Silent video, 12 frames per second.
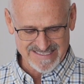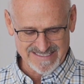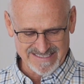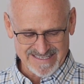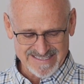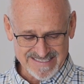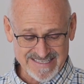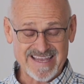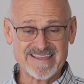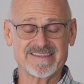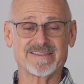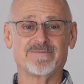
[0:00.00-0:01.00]

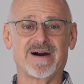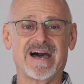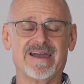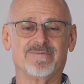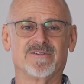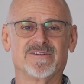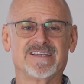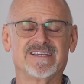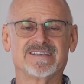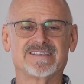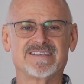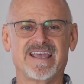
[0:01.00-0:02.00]
say that the Bible
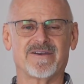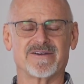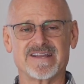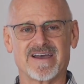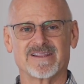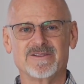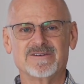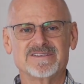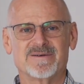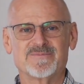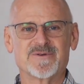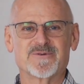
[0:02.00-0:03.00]
is sacred. Now, I
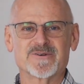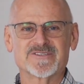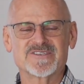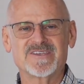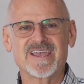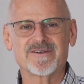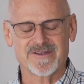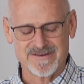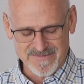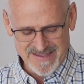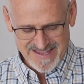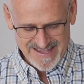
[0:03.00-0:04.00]
looked up the word
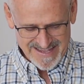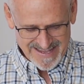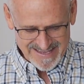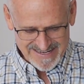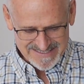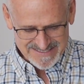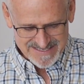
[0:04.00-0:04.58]
sacred, and it